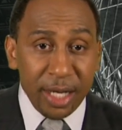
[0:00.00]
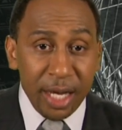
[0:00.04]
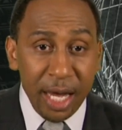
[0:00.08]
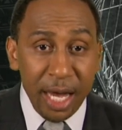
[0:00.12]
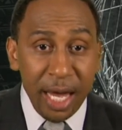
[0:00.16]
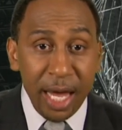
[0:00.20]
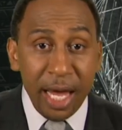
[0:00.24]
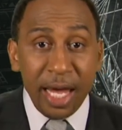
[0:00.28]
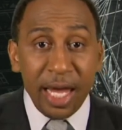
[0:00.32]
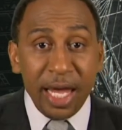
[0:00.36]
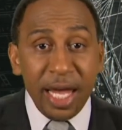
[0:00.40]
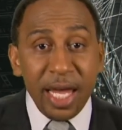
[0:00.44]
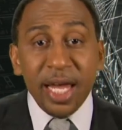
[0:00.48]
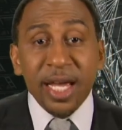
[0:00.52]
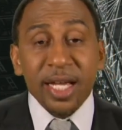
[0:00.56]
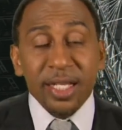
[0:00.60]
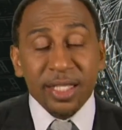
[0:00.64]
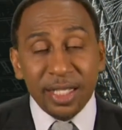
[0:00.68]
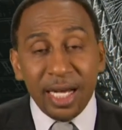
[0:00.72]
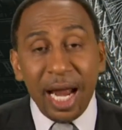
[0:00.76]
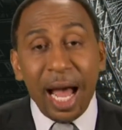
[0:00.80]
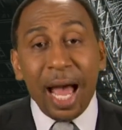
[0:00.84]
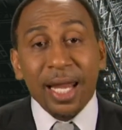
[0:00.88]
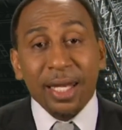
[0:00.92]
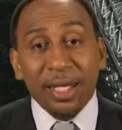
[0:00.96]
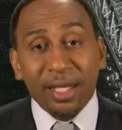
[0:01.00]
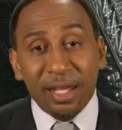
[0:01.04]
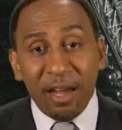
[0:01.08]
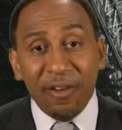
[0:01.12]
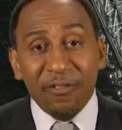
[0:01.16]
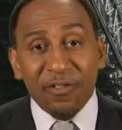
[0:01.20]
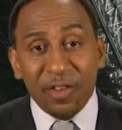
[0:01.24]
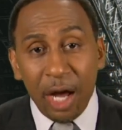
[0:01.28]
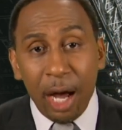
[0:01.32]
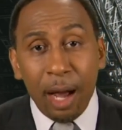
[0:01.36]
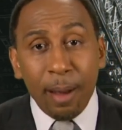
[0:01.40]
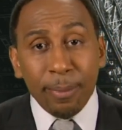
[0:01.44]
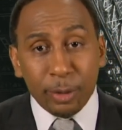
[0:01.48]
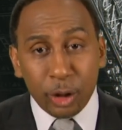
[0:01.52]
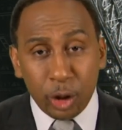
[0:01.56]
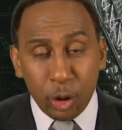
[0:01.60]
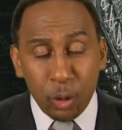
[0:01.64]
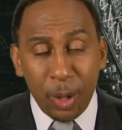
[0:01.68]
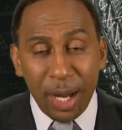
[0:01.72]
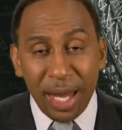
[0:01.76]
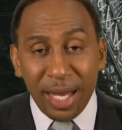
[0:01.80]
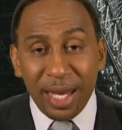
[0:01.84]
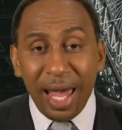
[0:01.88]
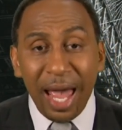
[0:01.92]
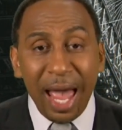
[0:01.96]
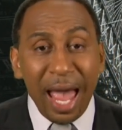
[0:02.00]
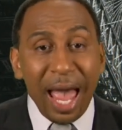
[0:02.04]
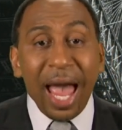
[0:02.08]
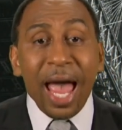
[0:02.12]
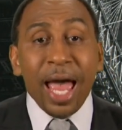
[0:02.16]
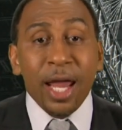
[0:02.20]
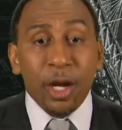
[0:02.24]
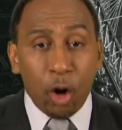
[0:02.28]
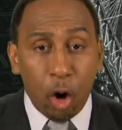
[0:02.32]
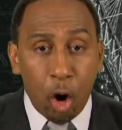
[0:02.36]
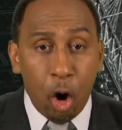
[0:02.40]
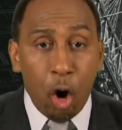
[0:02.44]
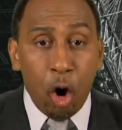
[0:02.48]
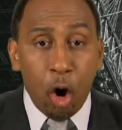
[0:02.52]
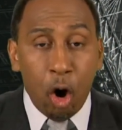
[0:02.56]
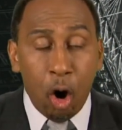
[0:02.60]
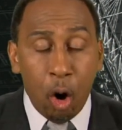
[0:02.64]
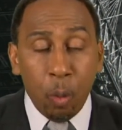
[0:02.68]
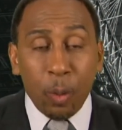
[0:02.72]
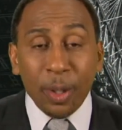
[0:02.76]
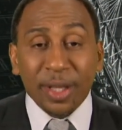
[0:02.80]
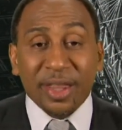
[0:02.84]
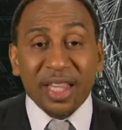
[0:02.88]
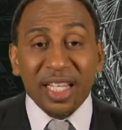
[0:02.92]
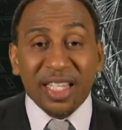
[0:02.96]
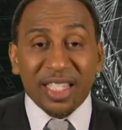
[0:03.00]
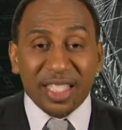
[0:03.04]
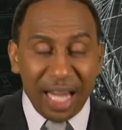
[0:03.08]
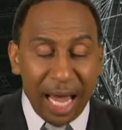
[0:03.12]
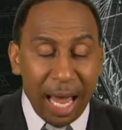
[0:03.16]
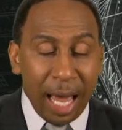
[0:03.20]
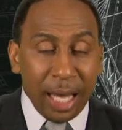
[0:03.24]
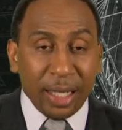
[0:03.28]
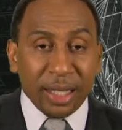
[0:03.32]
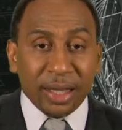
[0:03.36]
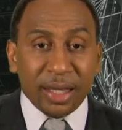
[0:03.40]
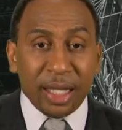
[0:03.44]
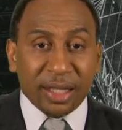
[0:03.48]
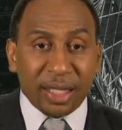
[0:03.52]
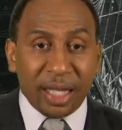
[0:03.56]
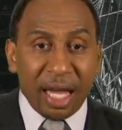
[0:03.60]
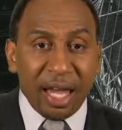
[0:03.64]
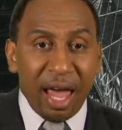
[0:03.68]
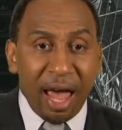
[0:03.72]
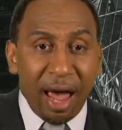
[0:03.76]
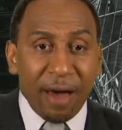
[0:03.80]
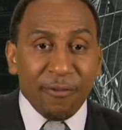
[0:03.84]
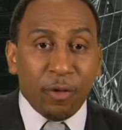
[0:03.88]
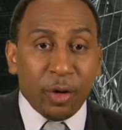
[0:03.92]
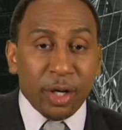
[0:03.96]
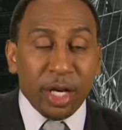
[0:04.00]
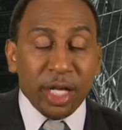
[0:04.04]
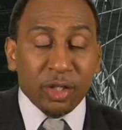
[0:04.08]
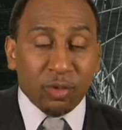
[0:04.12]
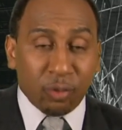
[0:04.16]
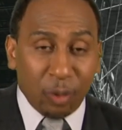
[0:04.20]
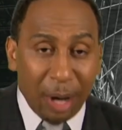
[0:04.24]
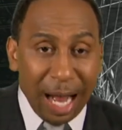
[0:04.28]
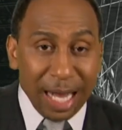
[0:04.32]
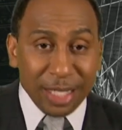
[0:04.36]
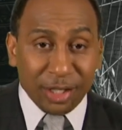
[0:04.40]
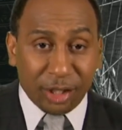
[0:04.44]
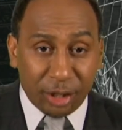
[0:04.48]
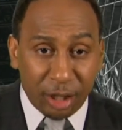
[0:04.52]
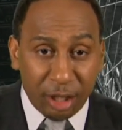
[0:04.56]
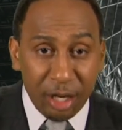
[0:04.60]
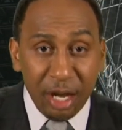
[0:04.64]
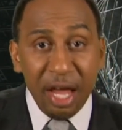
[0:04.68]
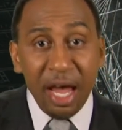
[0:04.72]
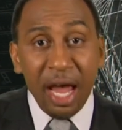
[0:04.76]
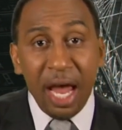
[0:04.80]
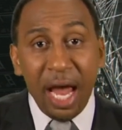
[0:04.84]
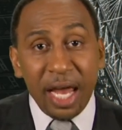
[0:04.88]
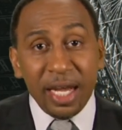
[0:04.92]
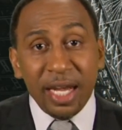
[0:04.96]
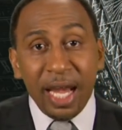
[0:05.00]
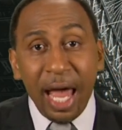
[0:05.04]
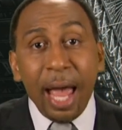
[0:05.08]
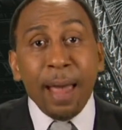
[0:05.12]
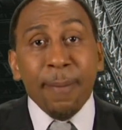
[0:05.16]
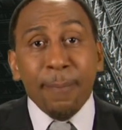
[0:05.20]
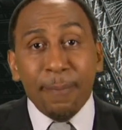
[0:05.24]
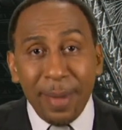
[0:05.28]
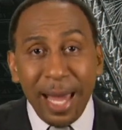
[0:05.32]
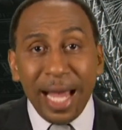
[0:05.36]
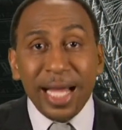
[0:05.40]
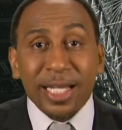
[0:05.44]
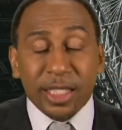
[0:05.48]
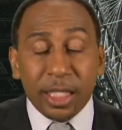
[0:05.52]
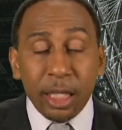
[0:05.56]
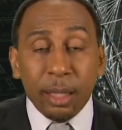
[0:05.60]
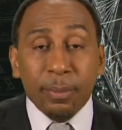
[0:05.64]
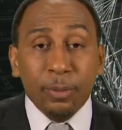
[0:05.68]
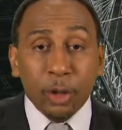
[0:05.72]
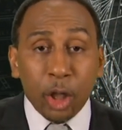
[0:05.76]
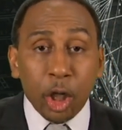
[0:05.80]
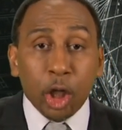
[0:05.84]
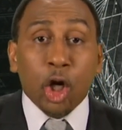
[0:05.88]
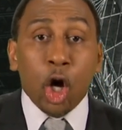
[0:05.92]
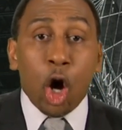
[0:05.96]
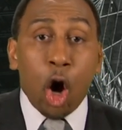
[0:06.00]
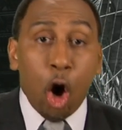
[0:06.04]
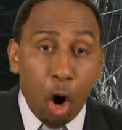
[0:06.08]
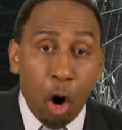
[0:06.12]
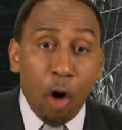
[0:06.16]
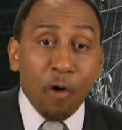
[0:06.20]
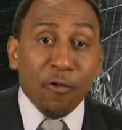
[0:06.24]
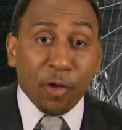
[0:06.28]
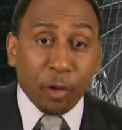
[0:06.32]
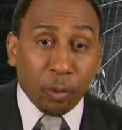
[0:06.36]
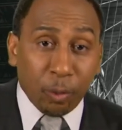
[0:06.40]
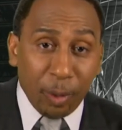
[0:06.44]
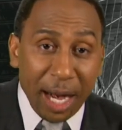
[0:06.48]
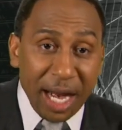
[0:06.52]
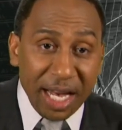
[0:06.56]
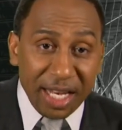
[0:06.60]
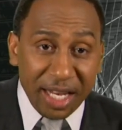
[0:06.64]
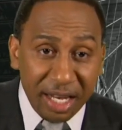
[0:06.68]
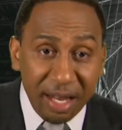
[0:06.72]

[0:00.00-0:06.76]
he has not lived up to it at all with the talent that they have on his roster, and that makes him look overrated